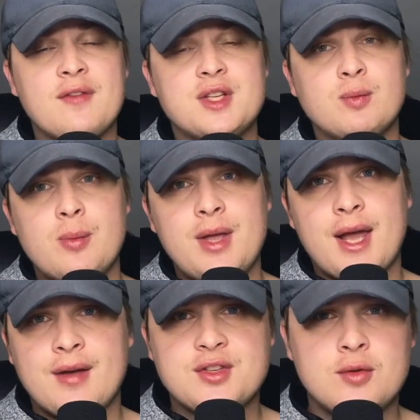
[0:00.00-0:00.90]
often when we
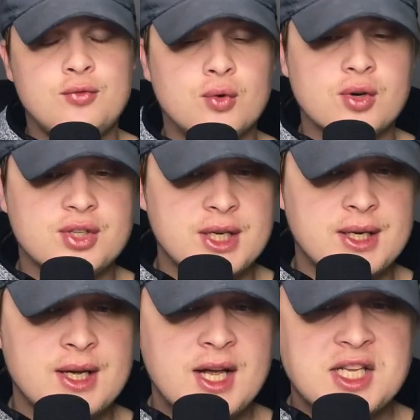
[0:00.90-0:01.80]
have some
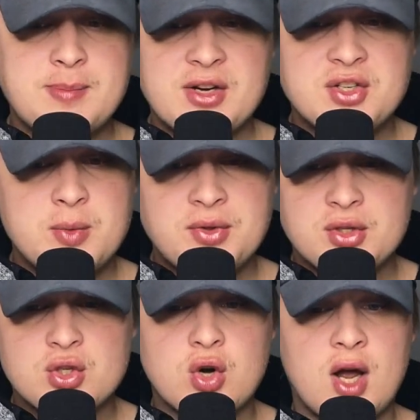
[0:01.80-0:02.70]
forcing, especially with a
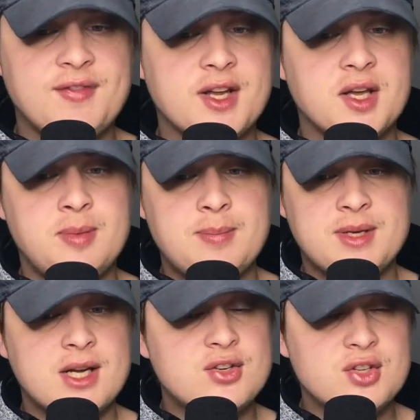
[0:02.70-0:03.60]
trough that could be
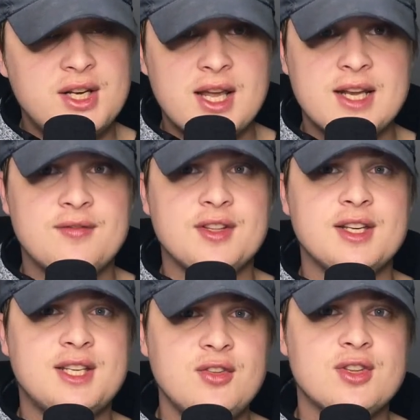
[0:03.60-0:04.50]
potentially negatively
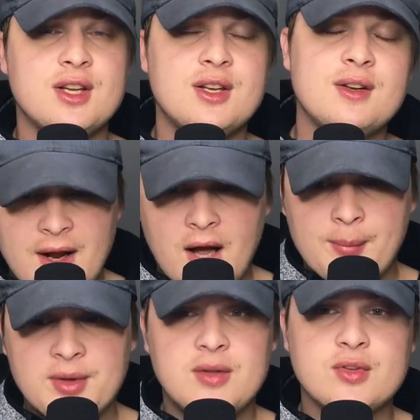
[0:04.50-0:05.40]
tilted. That
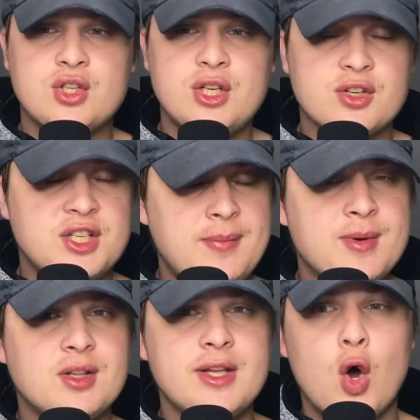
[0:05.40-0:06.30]
upper level shear
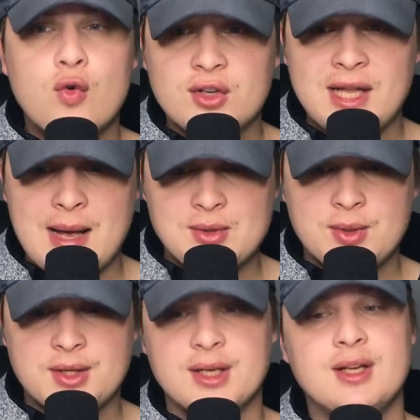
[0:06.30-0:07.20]
typically overlaps
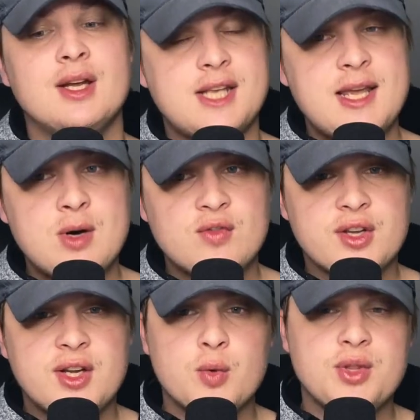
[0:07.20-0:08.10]
with it. Same over
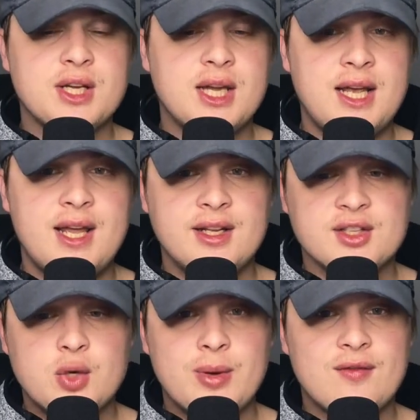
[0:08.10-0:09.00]
here with the
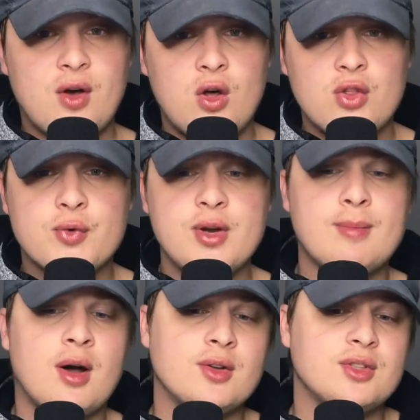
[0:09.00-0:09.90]
Canadian. So we have all three
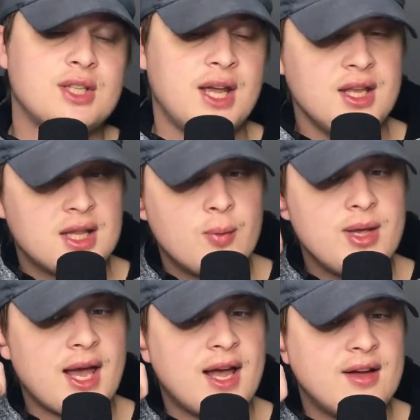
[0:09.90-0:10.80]
models saying that
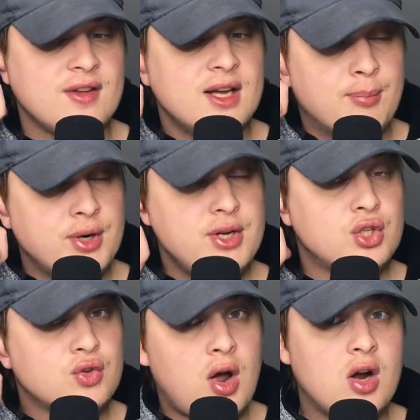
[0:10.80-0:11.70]
we have a pretty
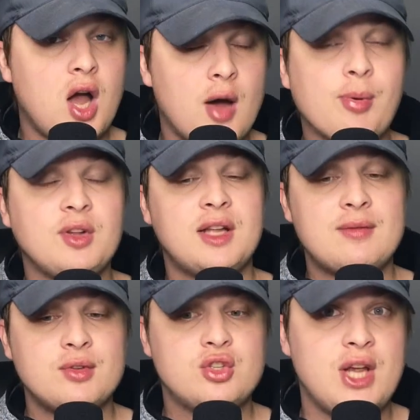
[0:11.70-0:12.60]
strong upper
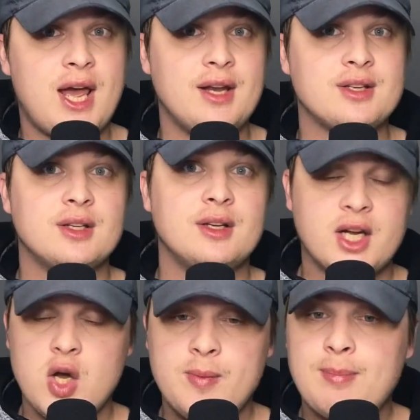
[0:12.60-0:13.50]
level jet
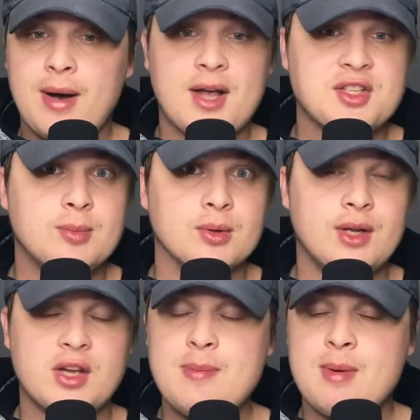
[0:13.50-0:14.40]
that could be possible.
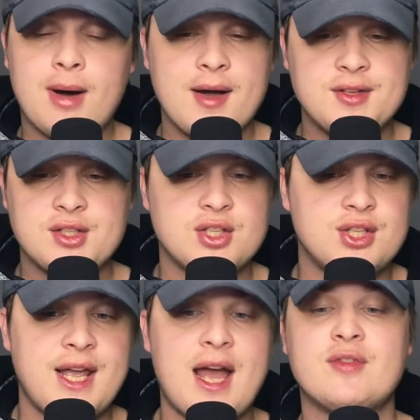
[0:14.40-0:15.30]
Now, keep in mind, this is just
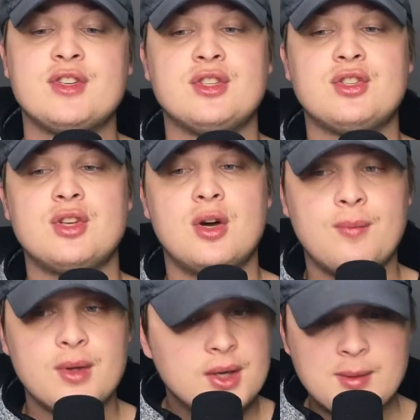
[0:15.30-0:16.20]
the averages, so
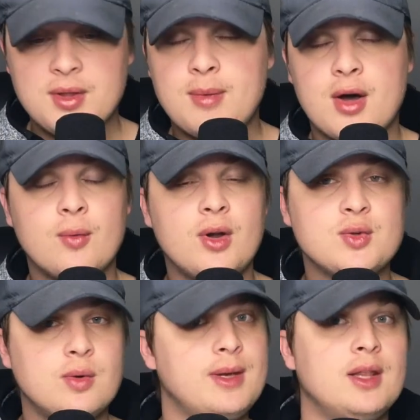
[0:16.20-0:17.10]
some of the model
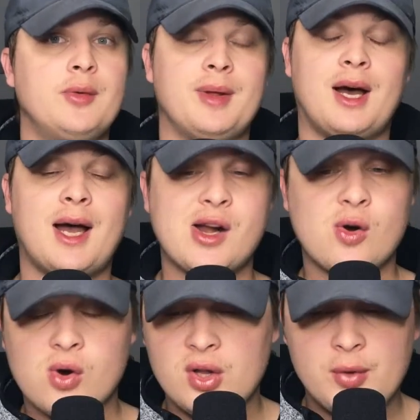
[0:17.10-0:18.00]
runs will be a little bit higher
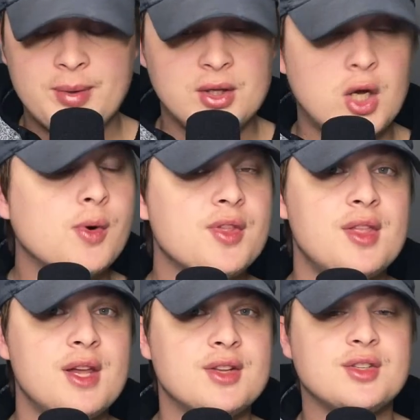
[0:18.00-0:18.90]
or a little bit lower
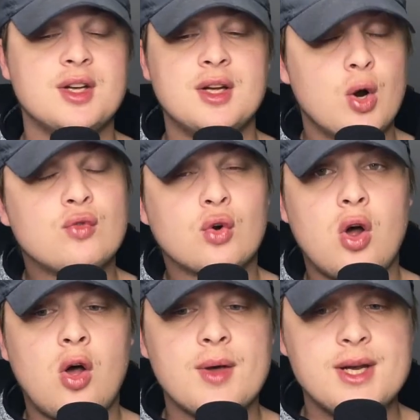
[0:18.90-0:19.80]
than this, but
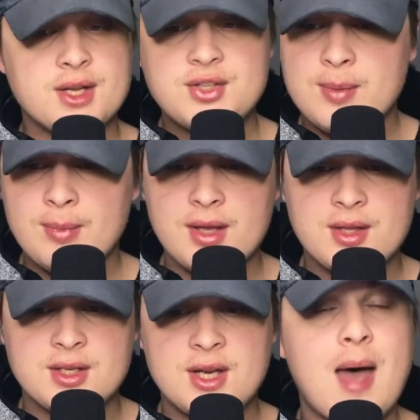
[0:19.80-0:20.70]
overall, it does seem like
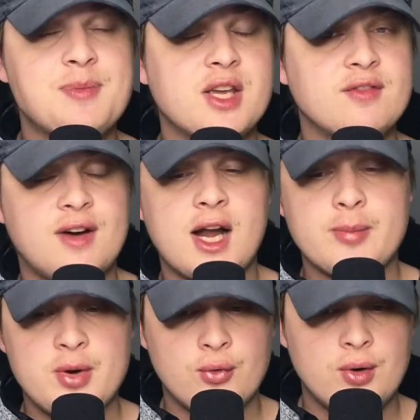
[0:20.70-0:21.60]
the synoptic
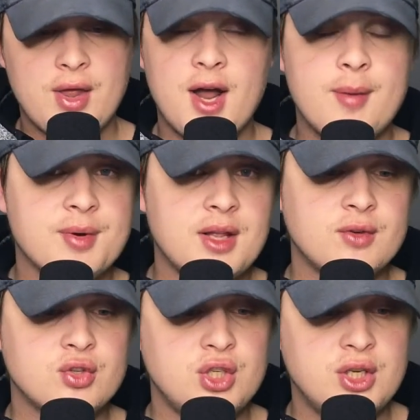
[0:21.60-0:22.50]
environment where that upper
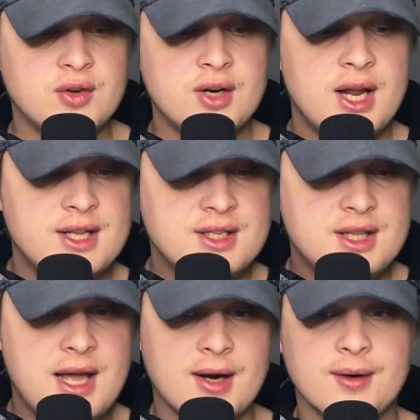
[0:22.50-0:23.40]
level shear is
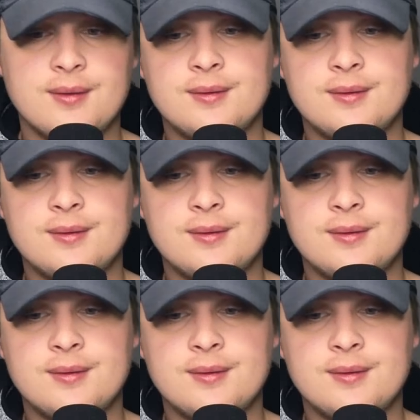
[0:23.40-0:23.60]
there.